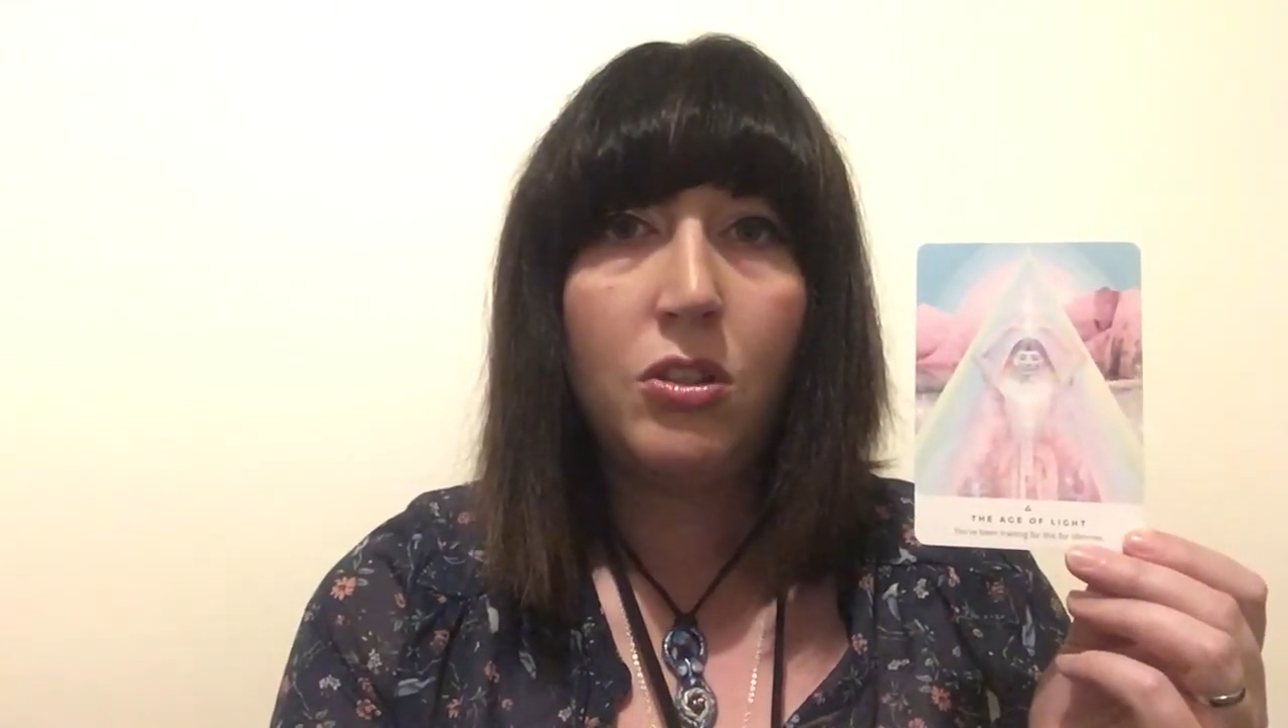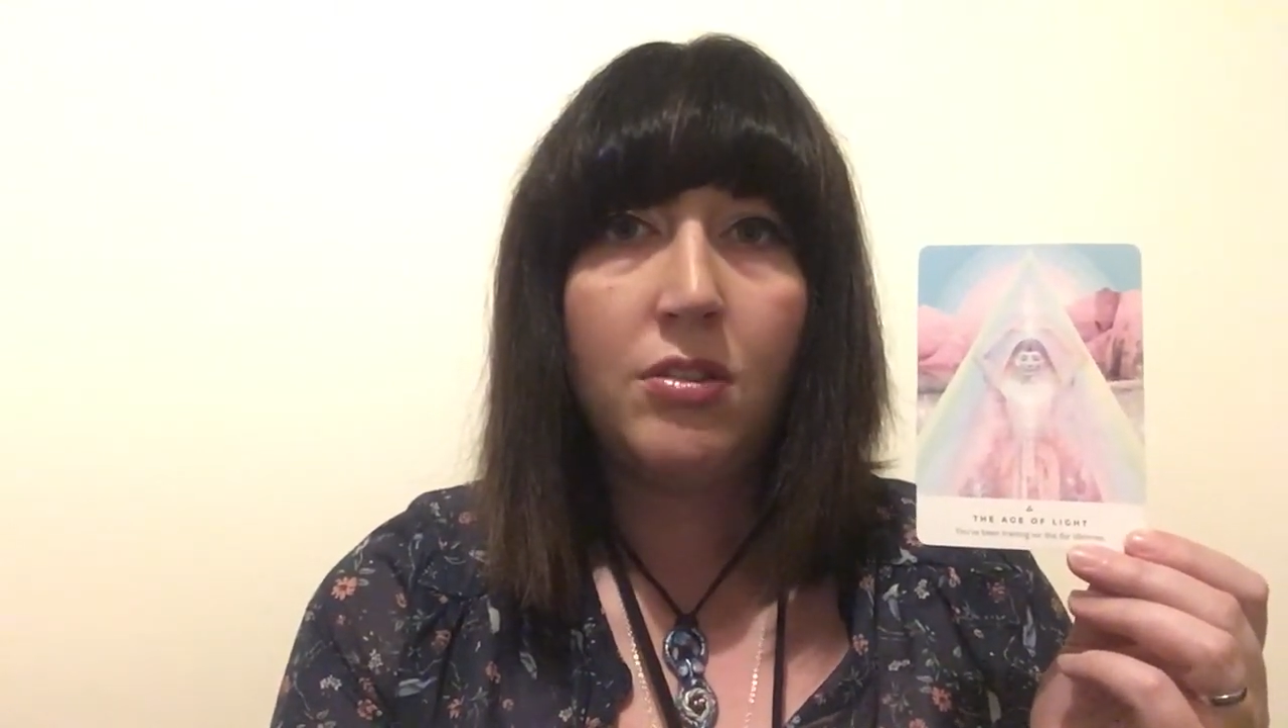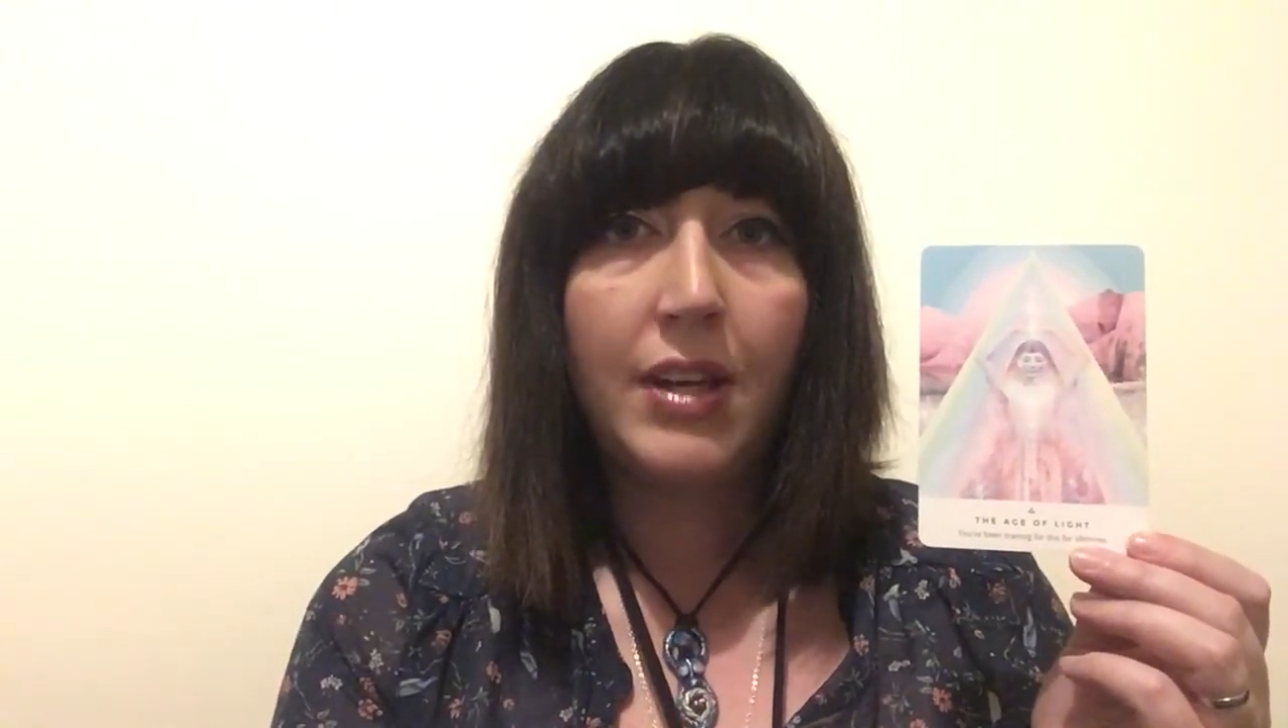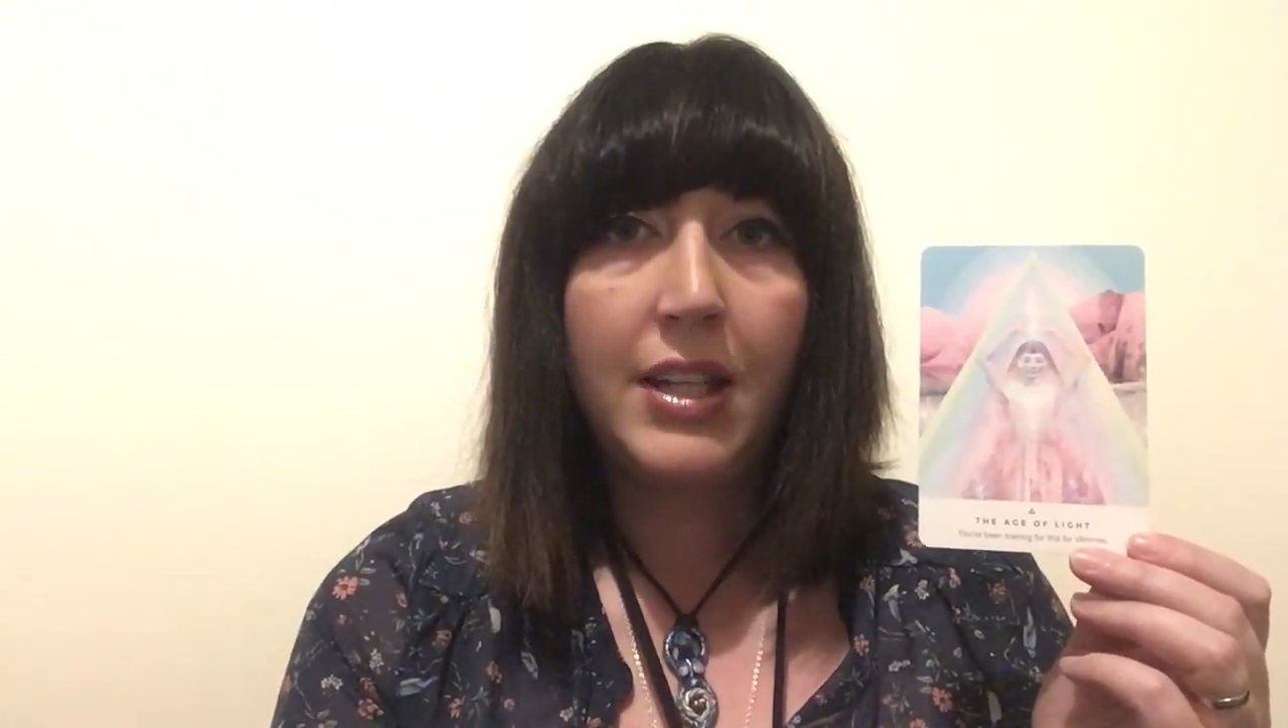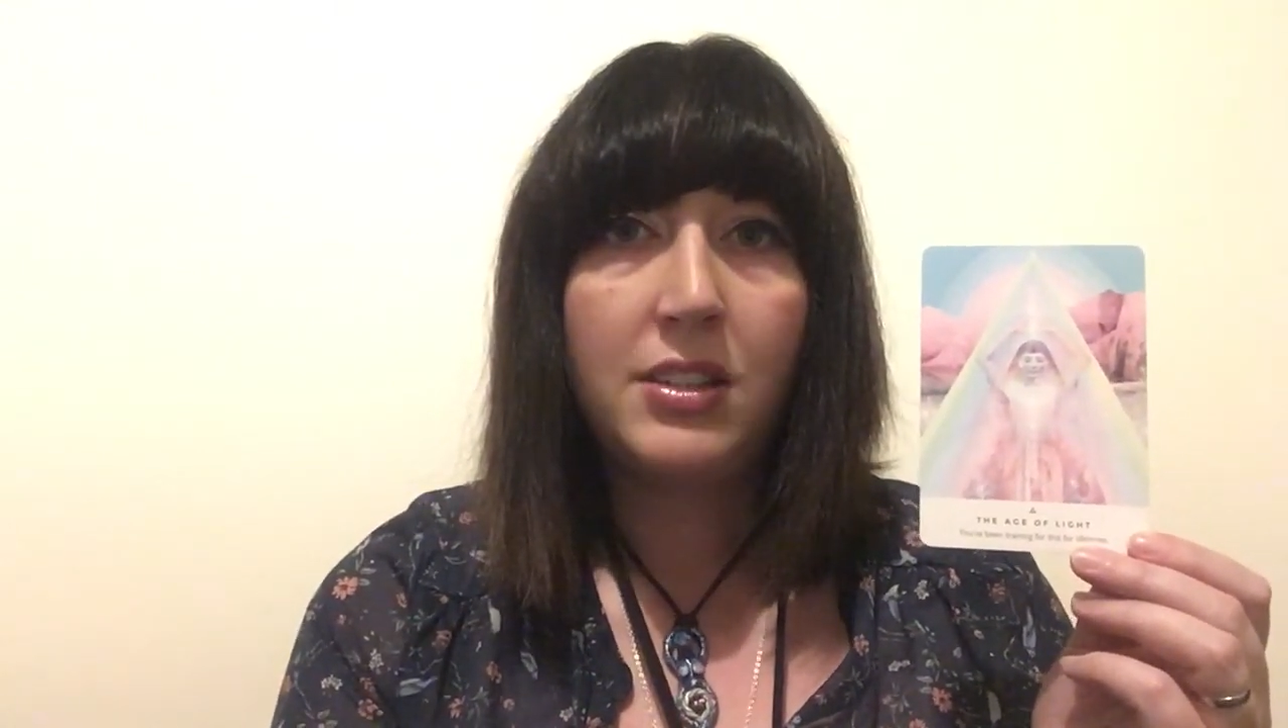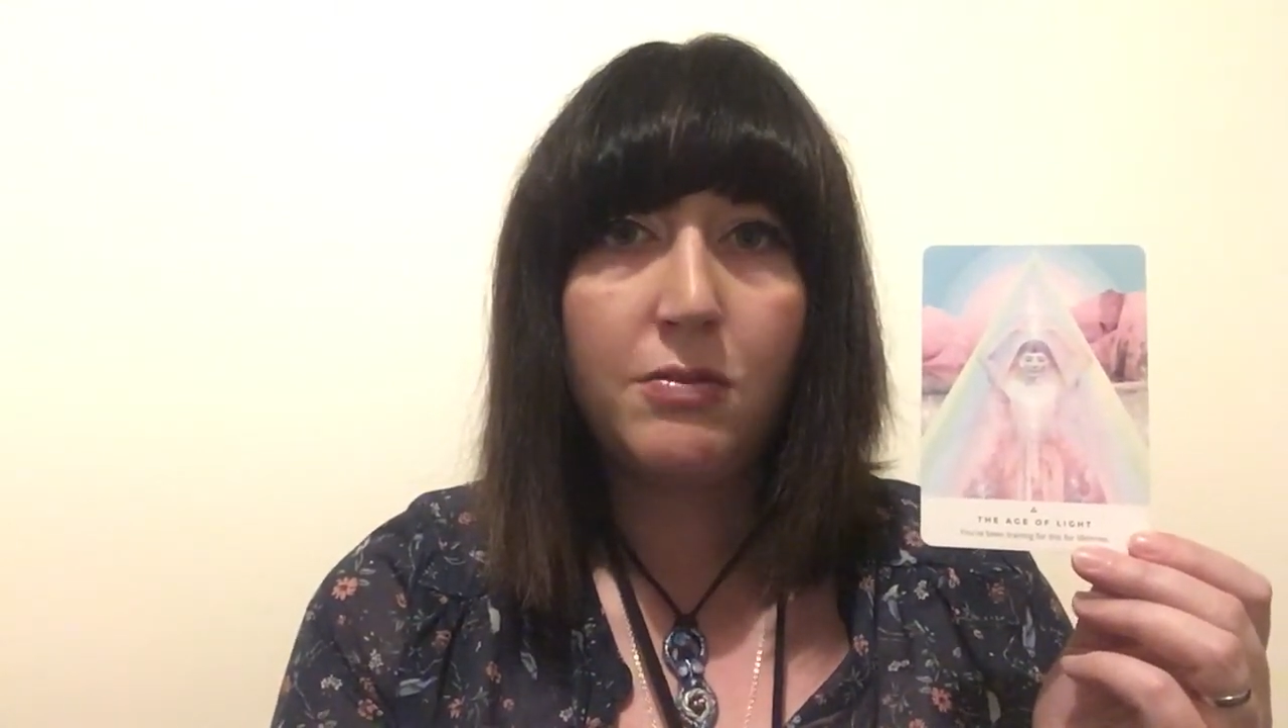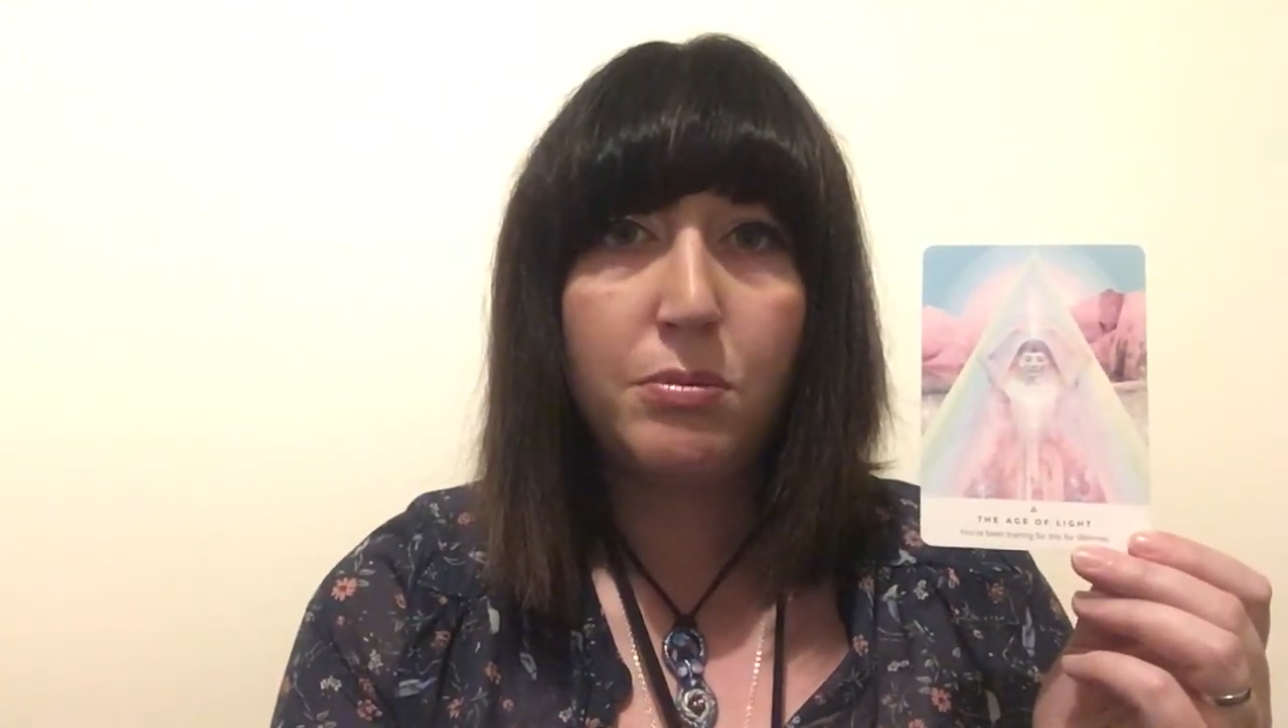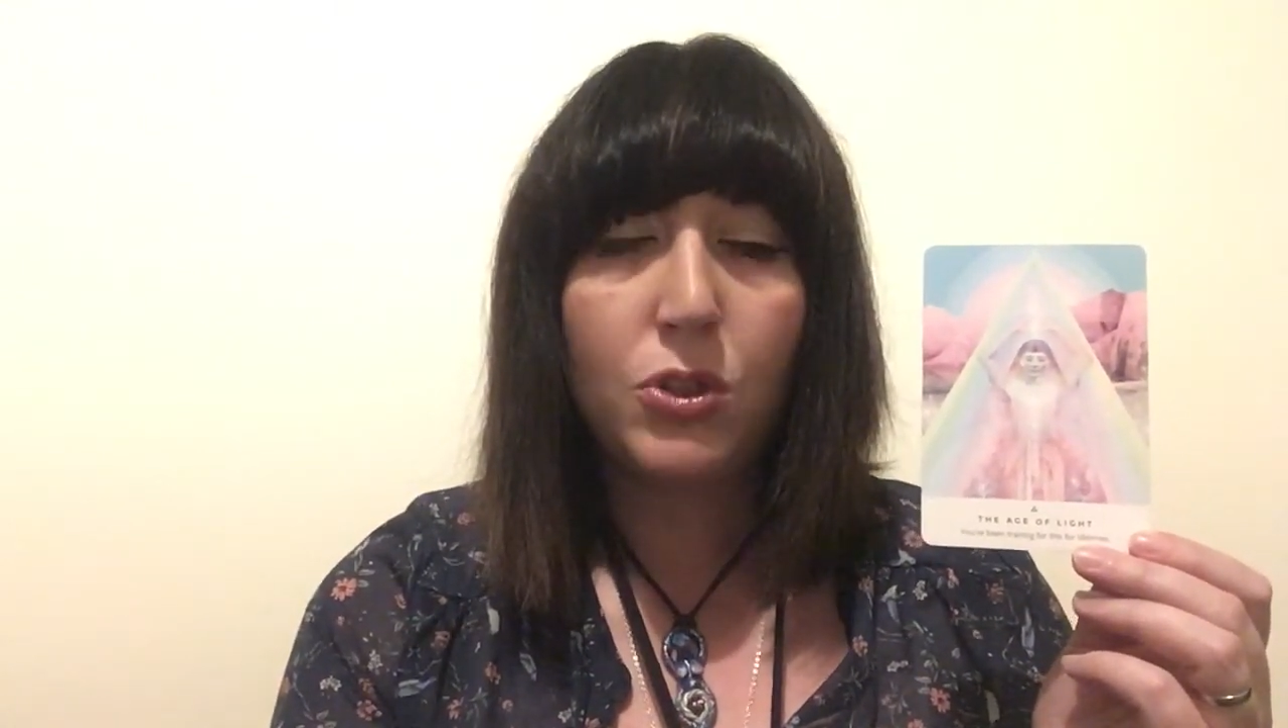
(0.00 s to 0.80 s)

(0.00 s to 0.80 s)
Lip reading: creative